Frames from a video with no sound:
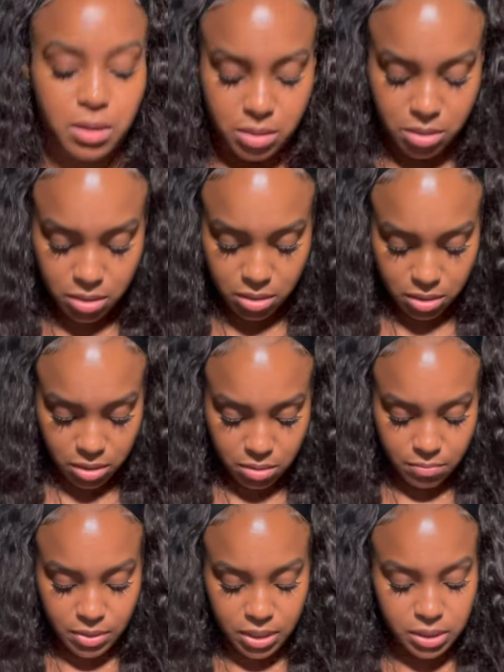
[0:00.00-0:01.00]

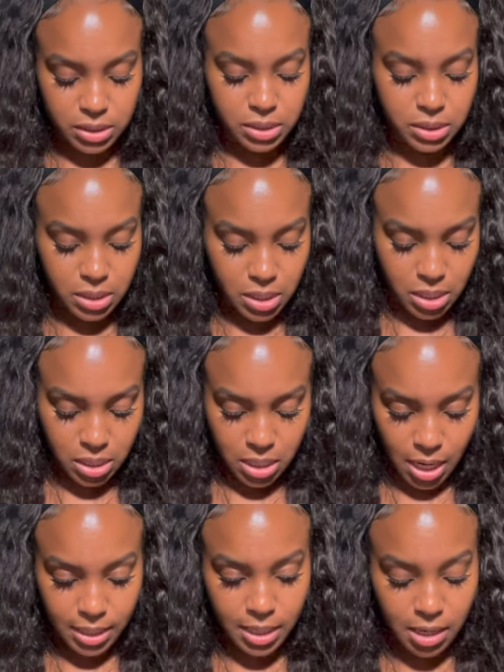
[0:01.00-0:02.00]
Um, let's see.
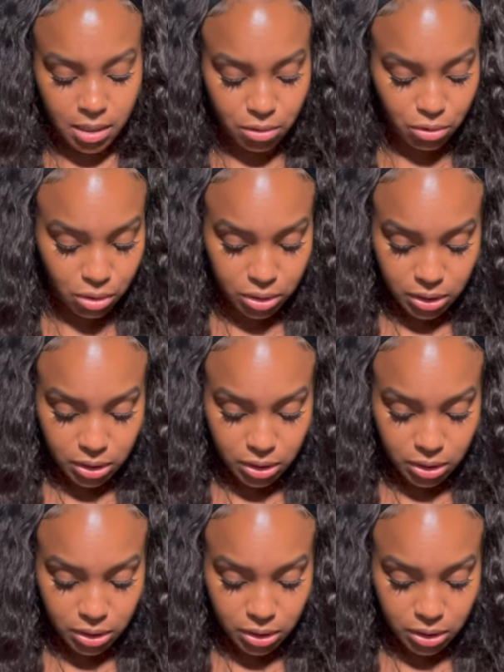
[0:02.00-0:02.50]
I got, girl,